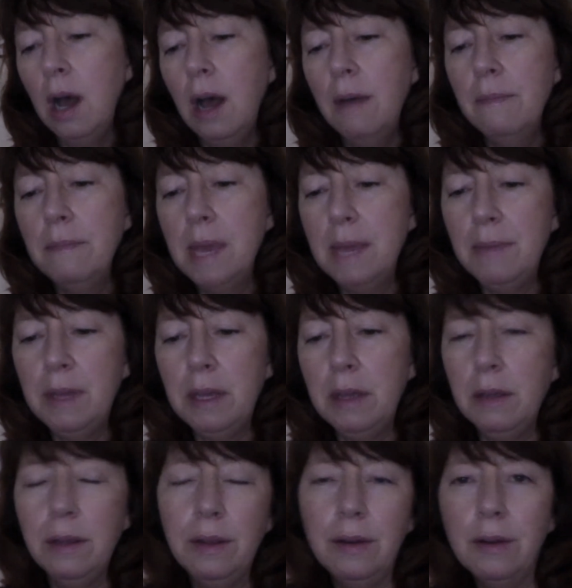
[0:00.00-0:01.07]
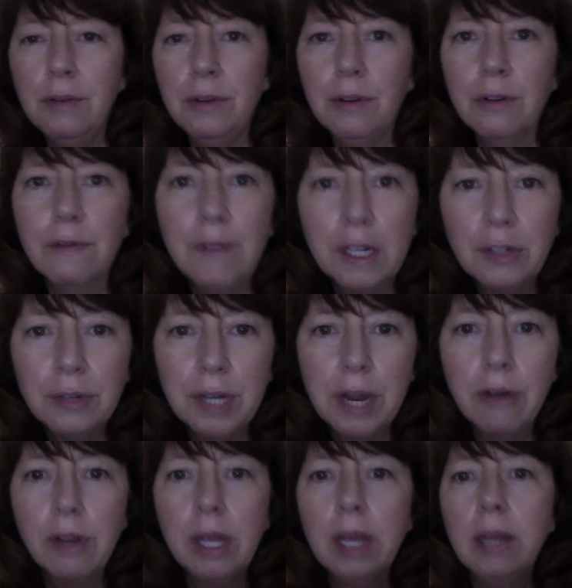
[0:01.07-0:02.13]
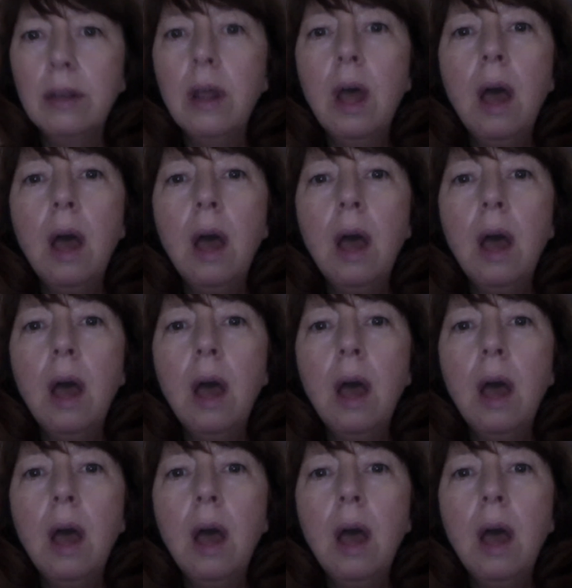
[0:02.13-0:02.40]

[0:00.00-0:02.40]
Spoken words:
Maybe you're a veterinarian.